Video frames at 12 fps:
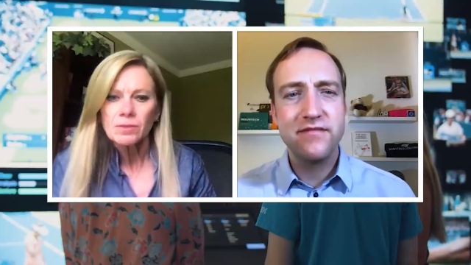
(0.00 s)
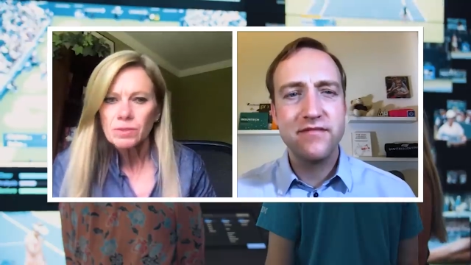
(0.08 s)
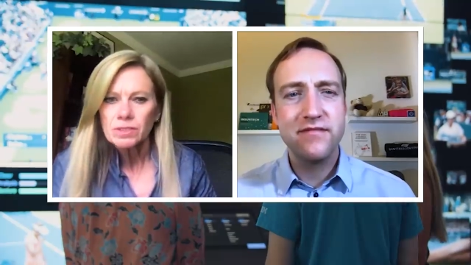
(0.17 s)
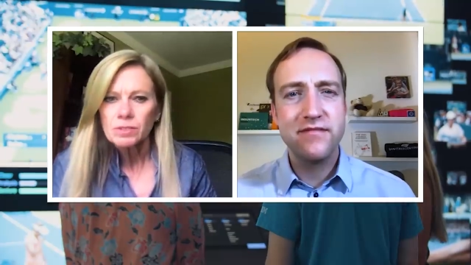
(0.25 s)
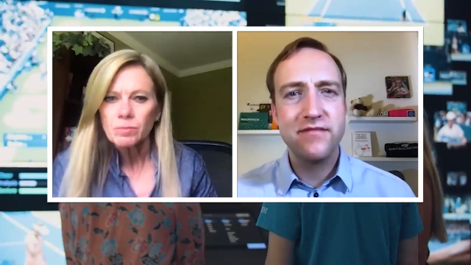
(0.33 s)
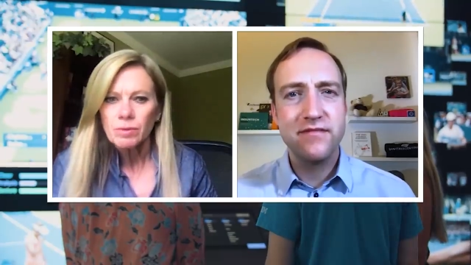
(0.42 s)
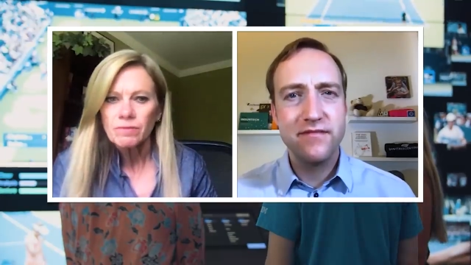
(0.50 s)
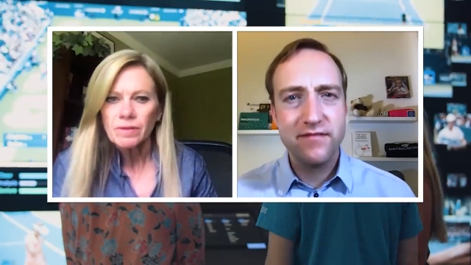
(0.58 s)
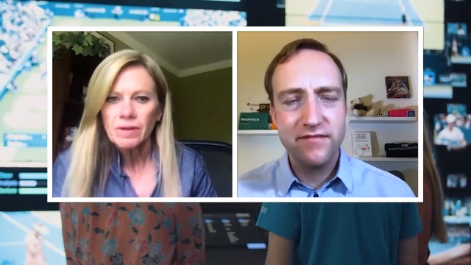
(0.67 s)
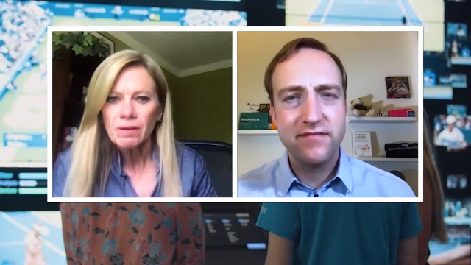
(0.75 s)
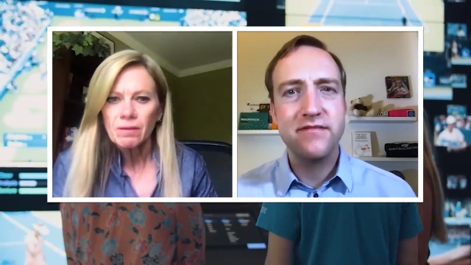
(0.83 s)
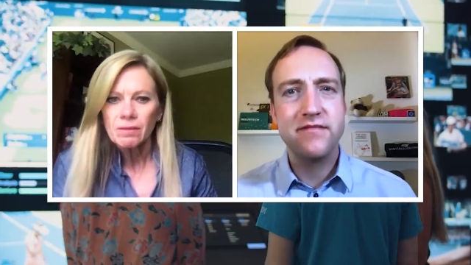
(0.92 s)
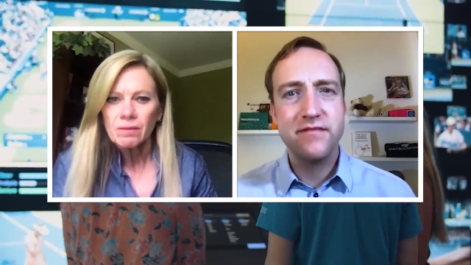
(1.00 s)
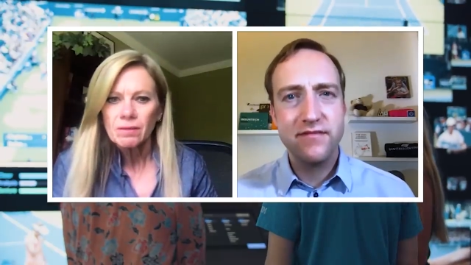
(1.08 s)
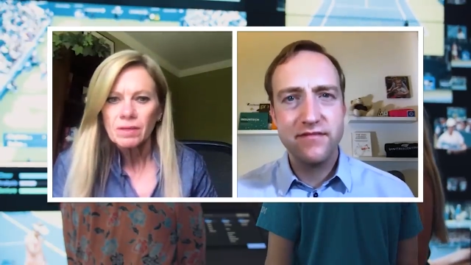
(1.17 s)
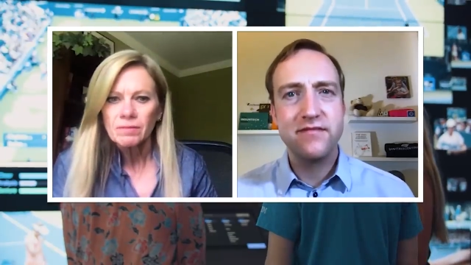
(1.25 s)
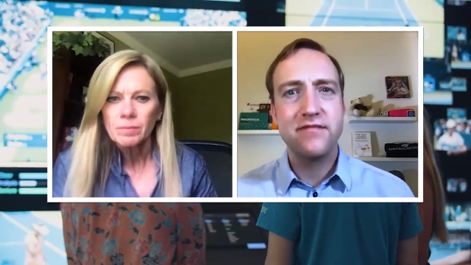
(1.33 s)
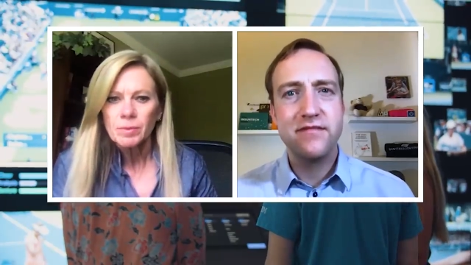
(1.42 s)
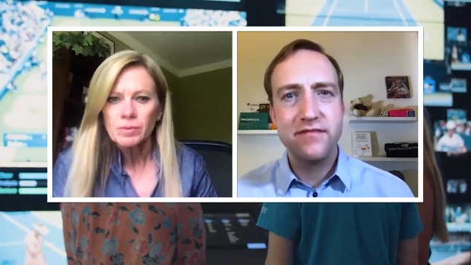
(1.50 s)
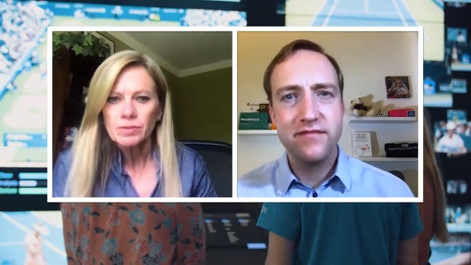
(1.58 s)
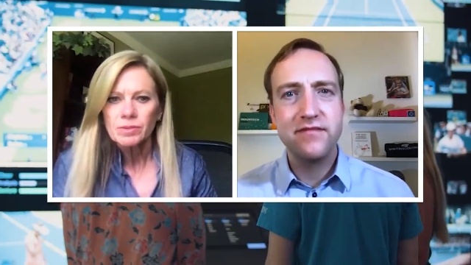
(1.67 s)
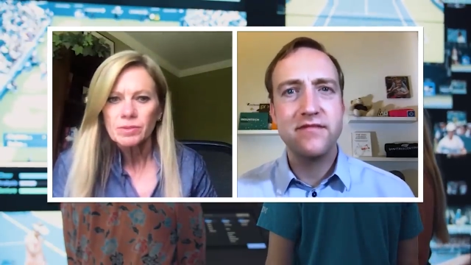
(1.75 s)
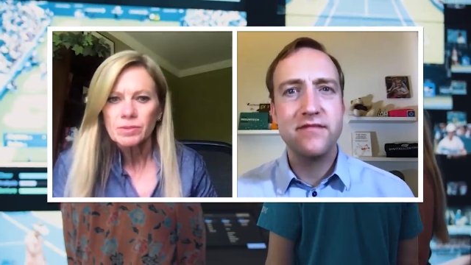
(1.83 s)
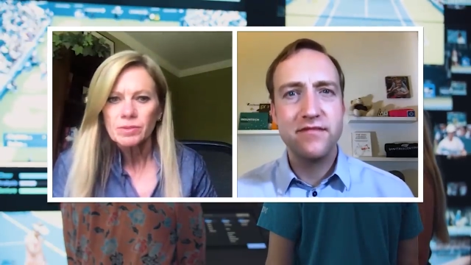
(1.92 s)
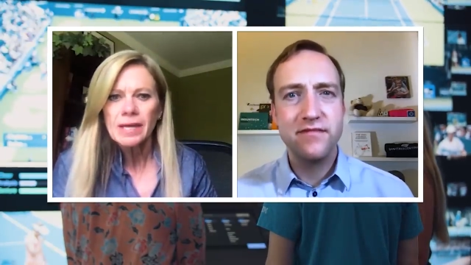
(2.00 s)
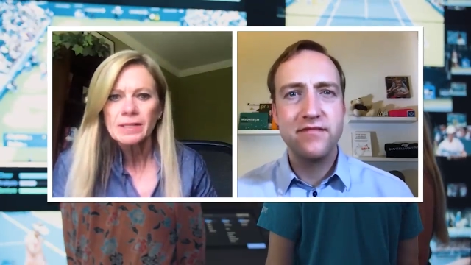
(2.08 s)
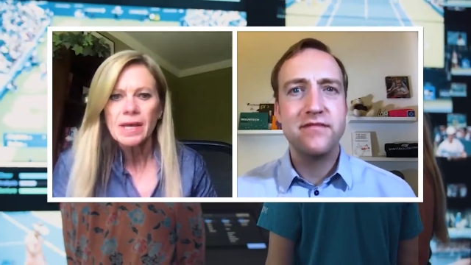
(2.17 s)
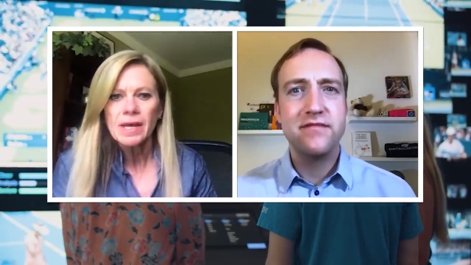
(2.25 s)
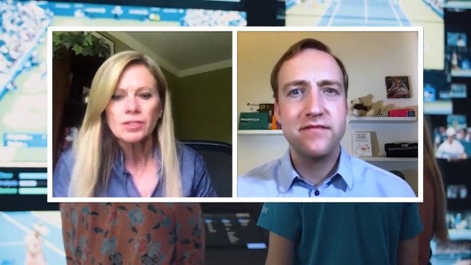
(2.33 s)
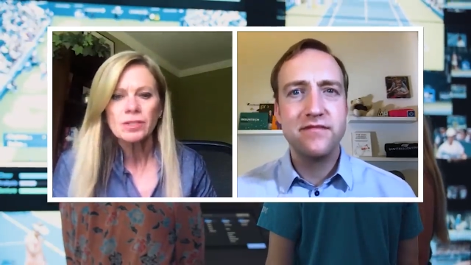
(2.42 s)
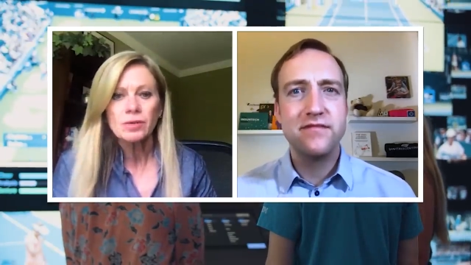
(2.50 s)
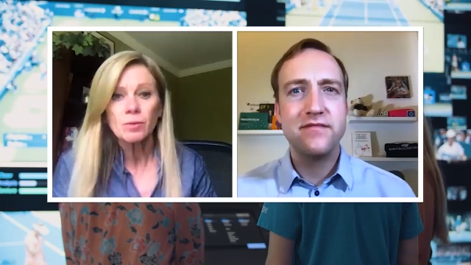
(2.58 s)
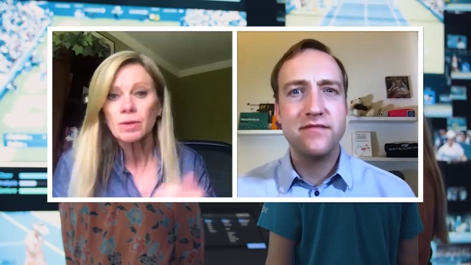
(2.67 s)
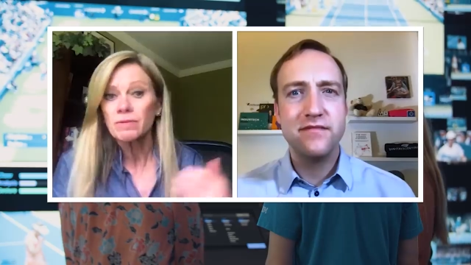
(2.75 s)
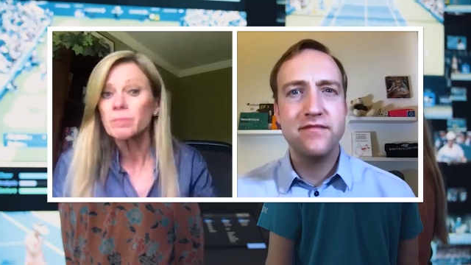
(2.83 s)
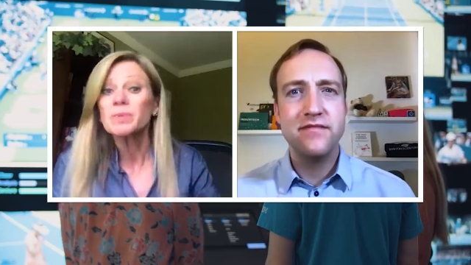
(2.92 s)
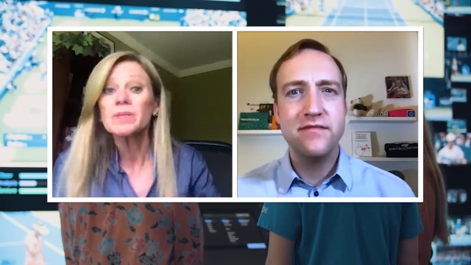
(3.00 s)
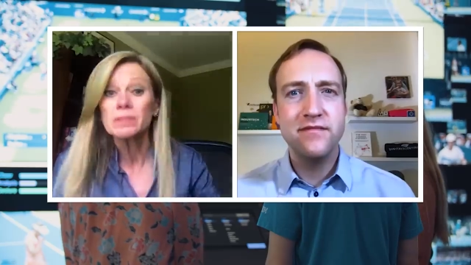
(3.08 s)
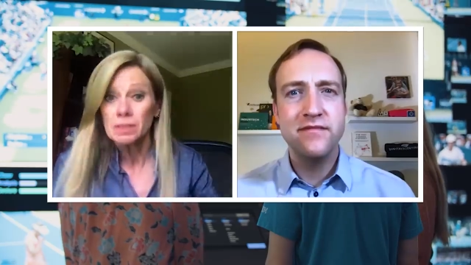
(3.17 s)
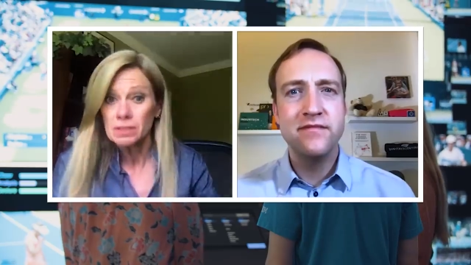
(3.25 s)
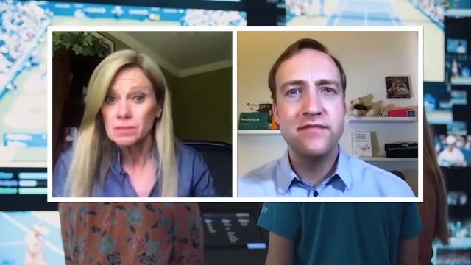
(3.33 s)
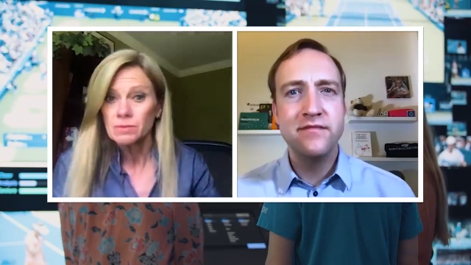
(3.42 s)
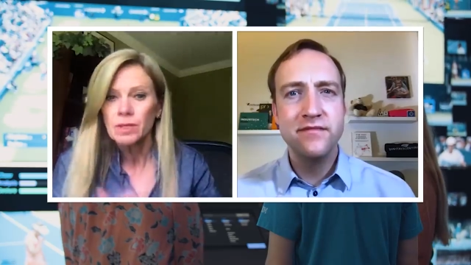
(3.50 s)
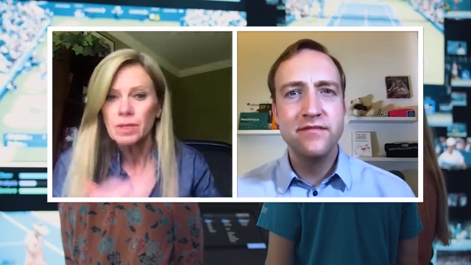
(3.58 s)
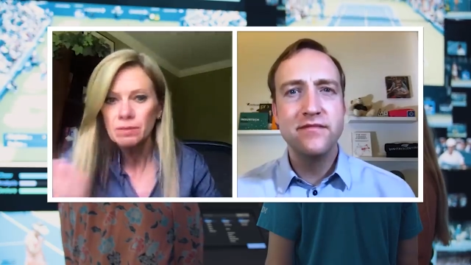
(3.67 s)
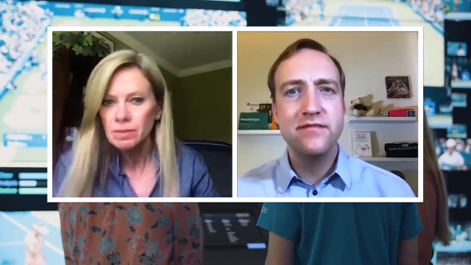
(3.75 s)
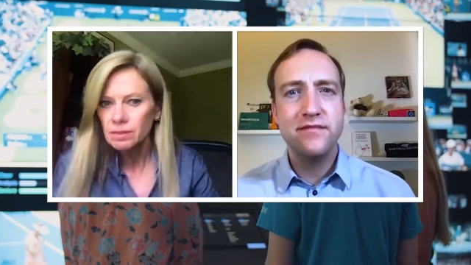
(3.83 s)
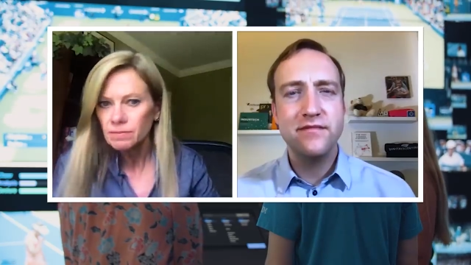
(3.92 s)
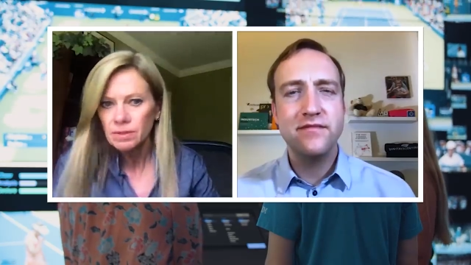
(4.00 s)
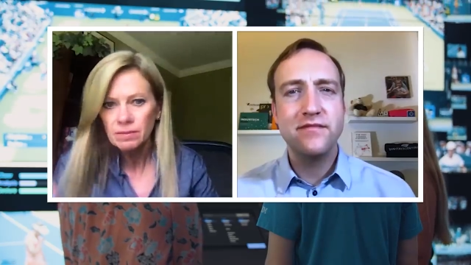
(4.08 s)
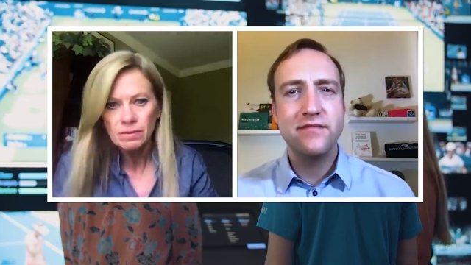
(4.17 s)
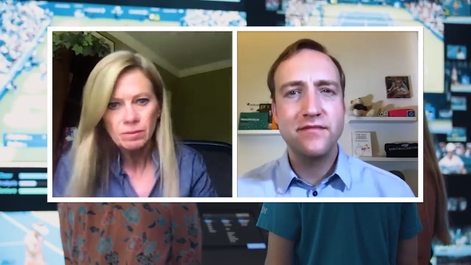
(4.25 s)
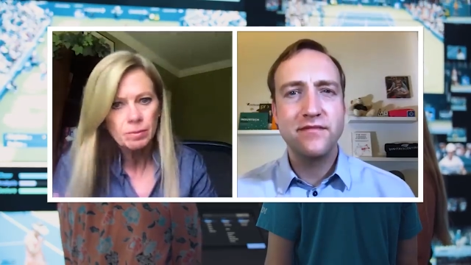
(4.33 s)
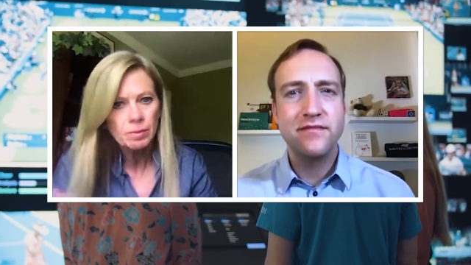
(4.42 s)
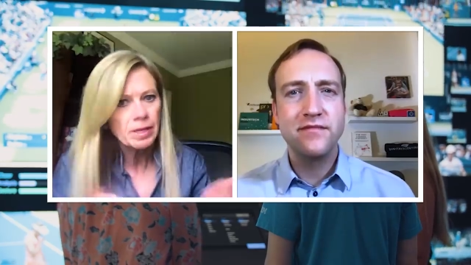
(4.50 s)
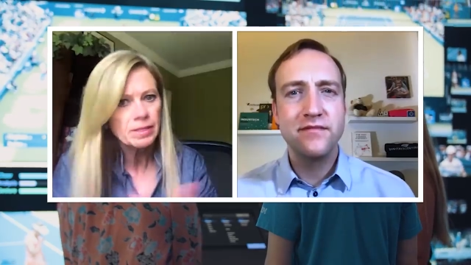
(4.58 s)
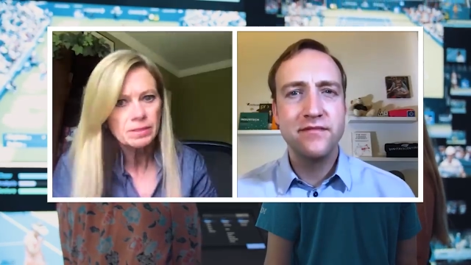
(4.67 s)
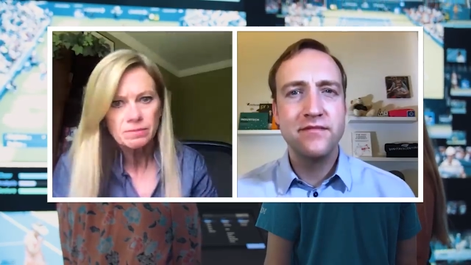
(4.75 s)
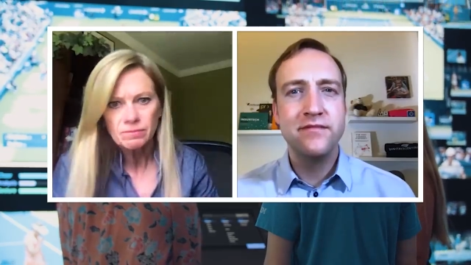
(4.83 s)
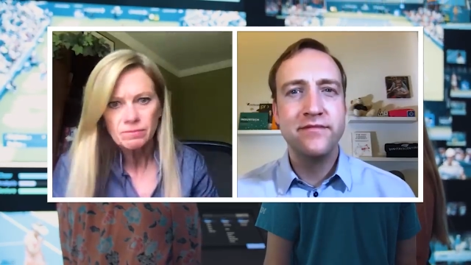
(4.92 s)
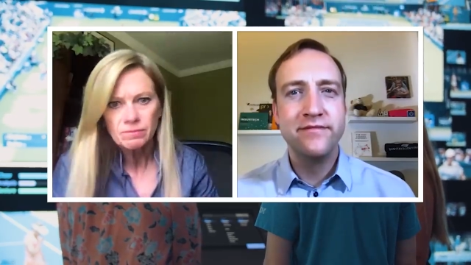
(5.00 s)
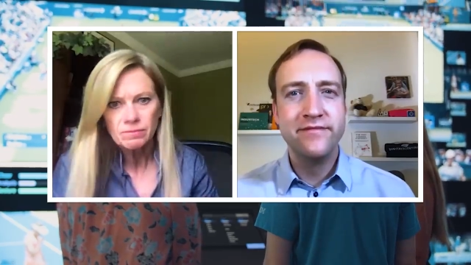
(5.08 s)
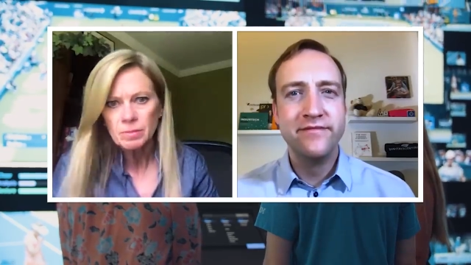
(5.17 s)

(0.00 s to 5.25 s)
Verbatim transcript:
Speaker 1: risk profile of a person, not just or of a business, right? Even It applies from a